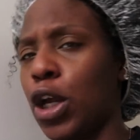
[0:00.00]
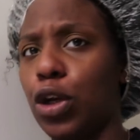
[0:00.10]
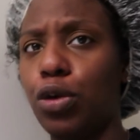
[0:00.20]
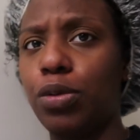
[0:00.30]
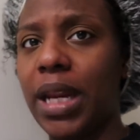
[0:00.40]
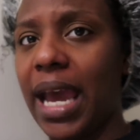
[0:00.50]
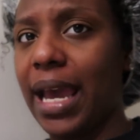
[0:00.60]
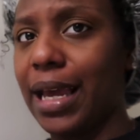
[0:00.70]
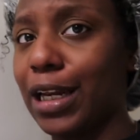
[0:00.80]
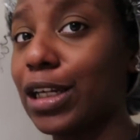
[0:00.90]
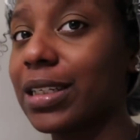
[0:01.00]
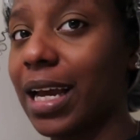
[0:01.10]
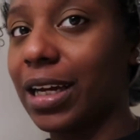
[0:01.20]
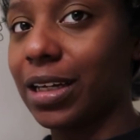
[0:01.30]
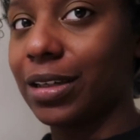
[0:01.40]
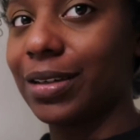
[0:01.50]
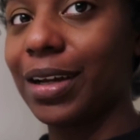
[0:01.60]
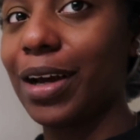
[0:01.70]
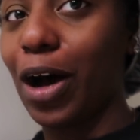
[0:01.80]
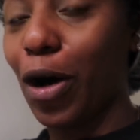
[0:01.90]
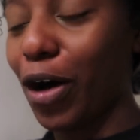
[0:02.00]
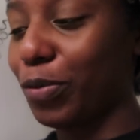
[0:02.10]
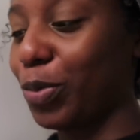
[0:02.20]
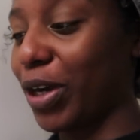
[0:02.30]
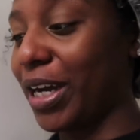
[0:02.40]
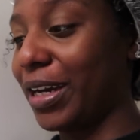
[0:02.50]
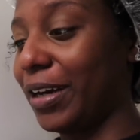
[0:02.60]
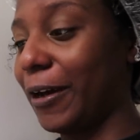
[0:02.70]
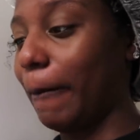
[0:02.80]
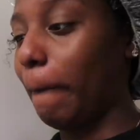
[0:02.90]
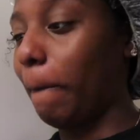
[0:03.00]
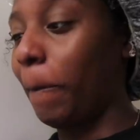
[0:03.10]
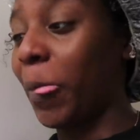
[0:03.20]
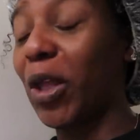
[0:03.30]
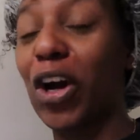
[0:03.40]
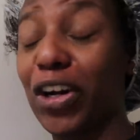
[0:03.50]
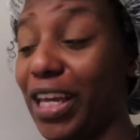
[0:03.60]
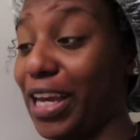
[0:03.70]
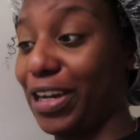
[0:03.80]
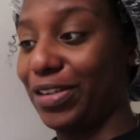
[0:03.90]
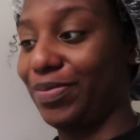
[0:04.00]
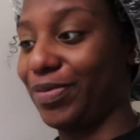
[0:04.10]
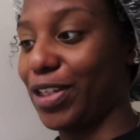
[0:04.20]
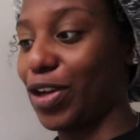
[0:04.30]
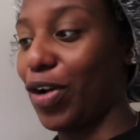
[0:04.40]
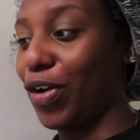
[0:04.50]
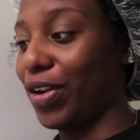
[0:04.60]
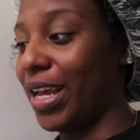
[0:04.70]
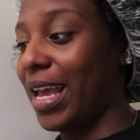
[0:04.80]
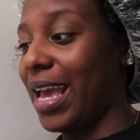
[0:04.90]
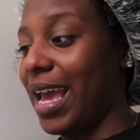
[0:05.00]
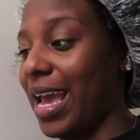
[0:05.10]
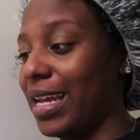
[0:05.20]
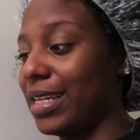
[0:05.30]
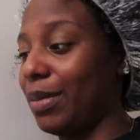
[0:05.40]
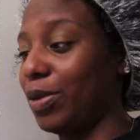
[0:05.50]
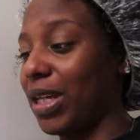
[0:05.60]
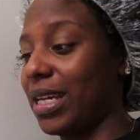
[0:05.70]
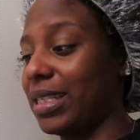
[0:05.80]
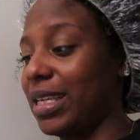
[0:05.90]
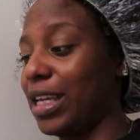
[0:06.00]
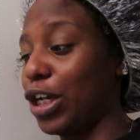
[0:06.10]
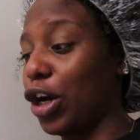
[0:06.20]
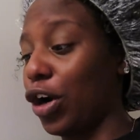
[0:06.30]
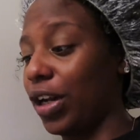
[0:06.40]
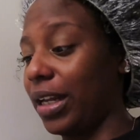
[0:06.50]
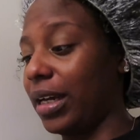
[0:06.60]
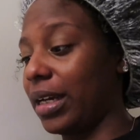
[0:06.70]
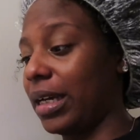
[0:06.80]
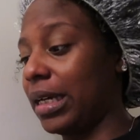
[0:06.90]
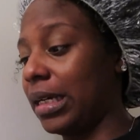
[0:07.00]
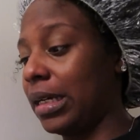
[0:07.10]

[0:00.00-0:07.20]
New Nat. It looks like a off-brand Garnier. It's called NAAT Garlic.